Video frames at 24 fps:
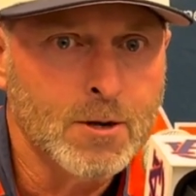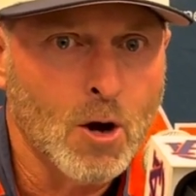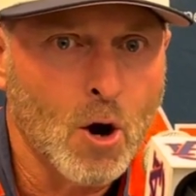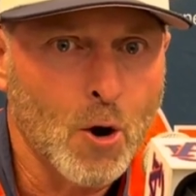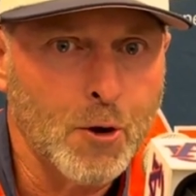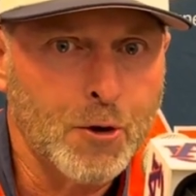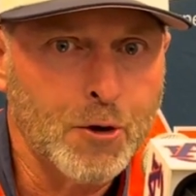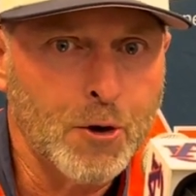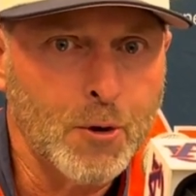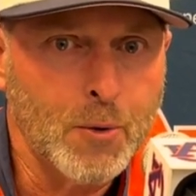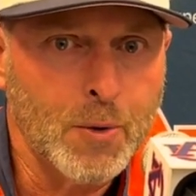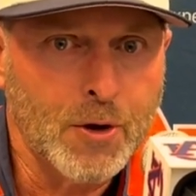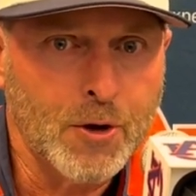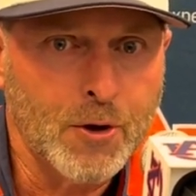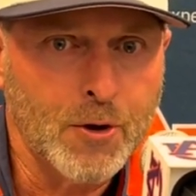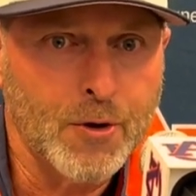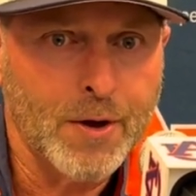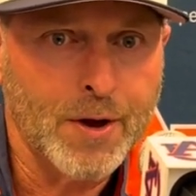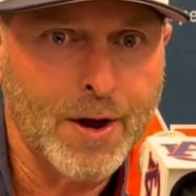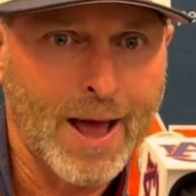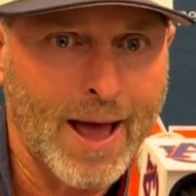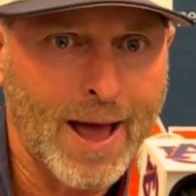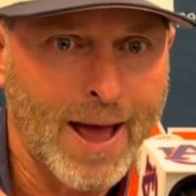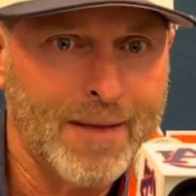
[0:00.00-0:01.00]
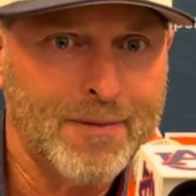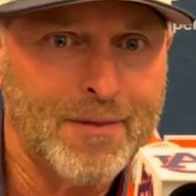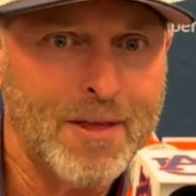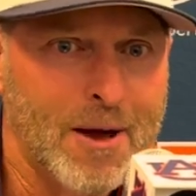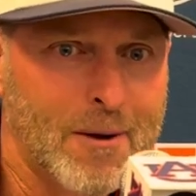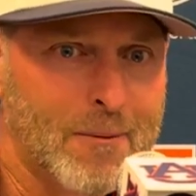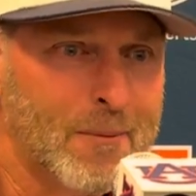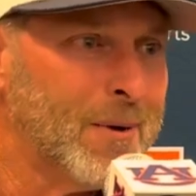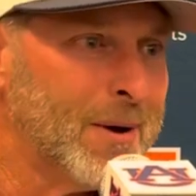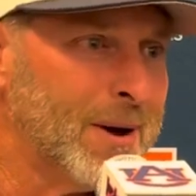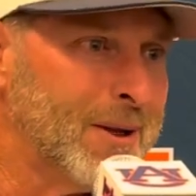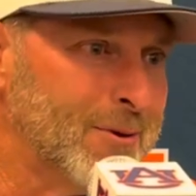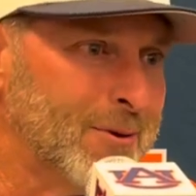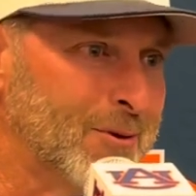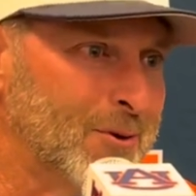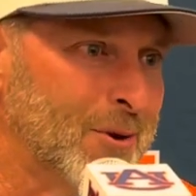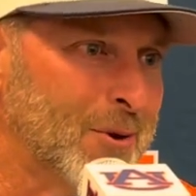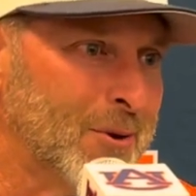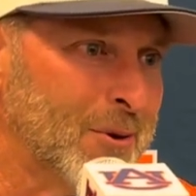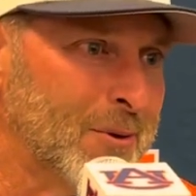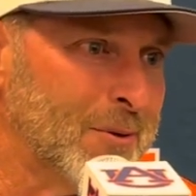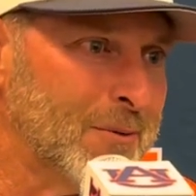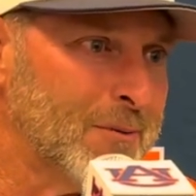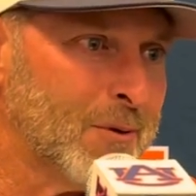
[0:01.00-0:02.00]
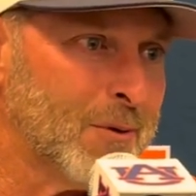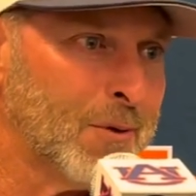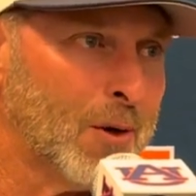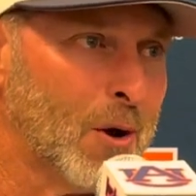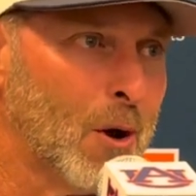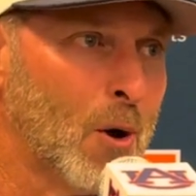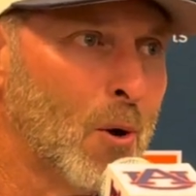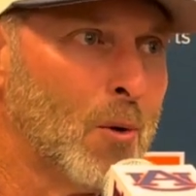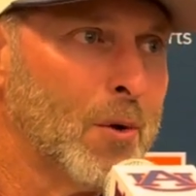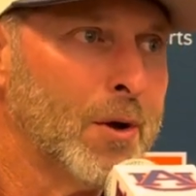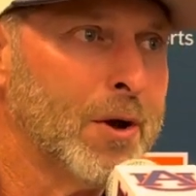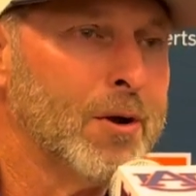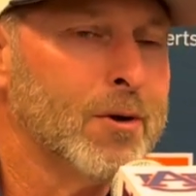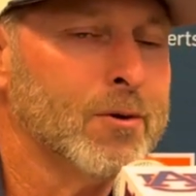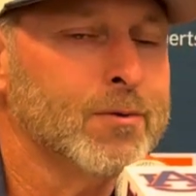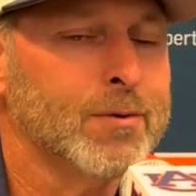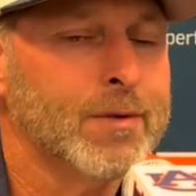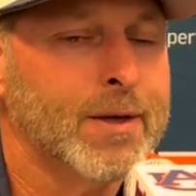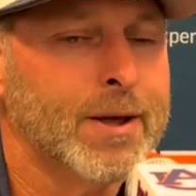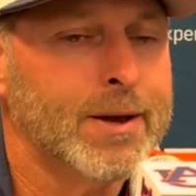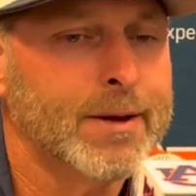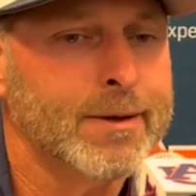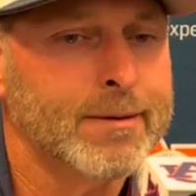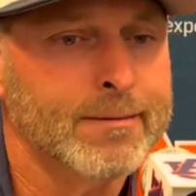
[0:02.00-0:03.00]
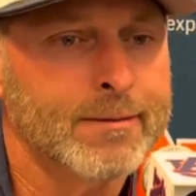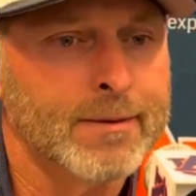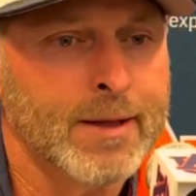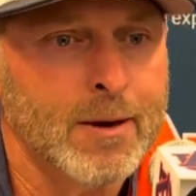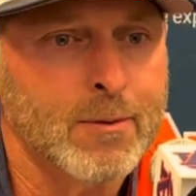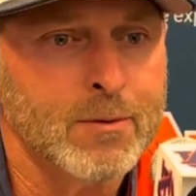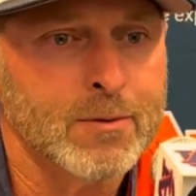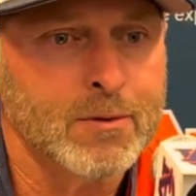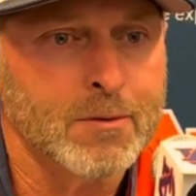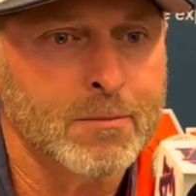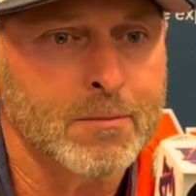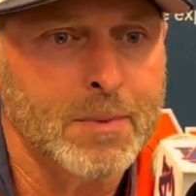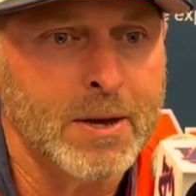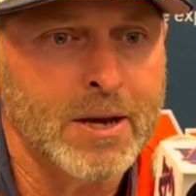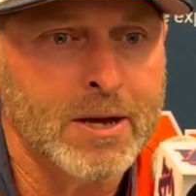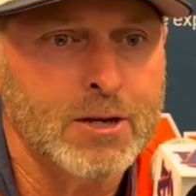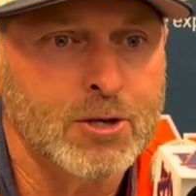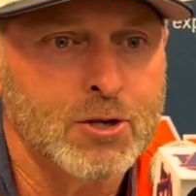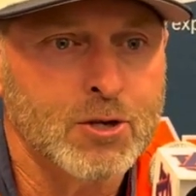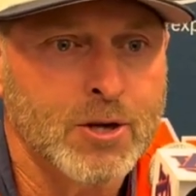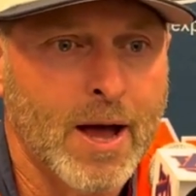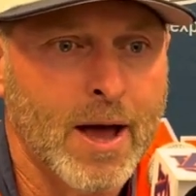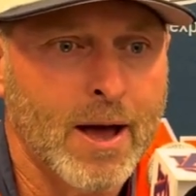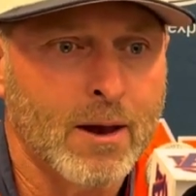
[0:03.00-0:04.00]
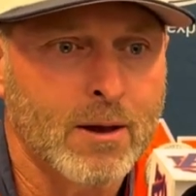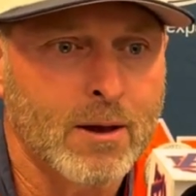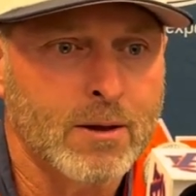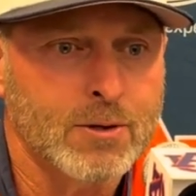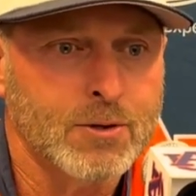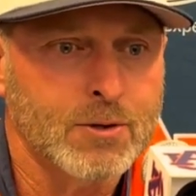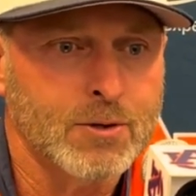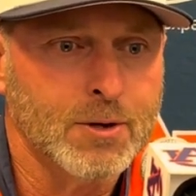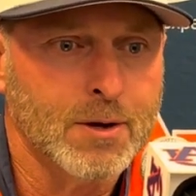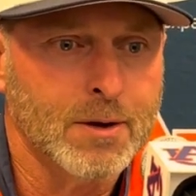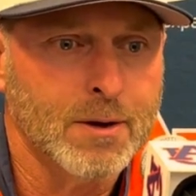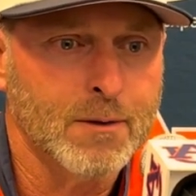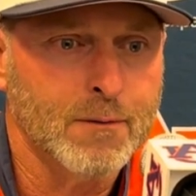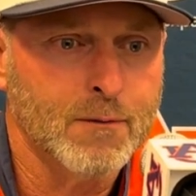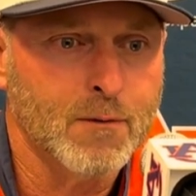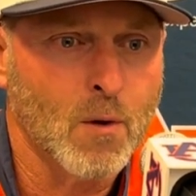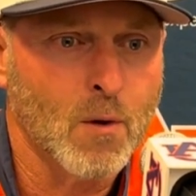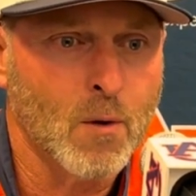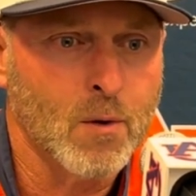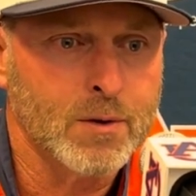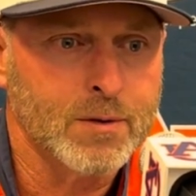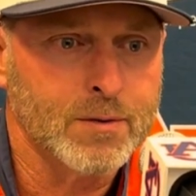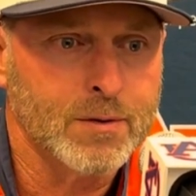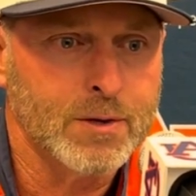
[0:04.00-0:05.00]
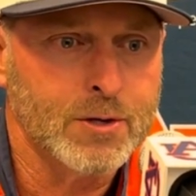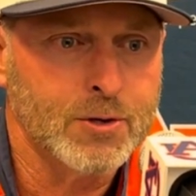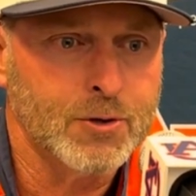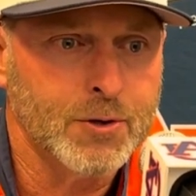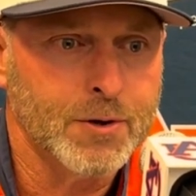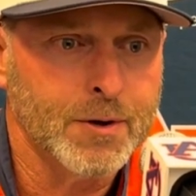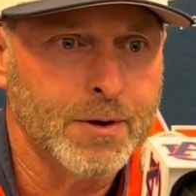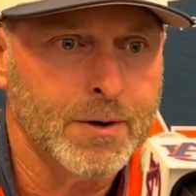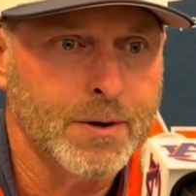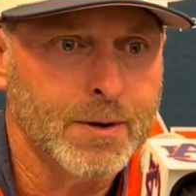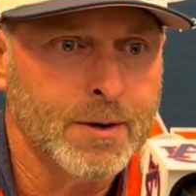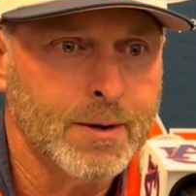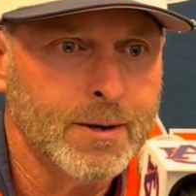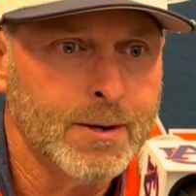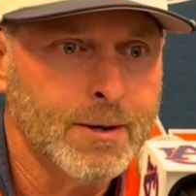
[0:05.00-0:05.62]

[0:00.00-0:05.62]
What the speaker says: are doing good had that 1-2 for the whole year. So that was the biggest challenge for us this year.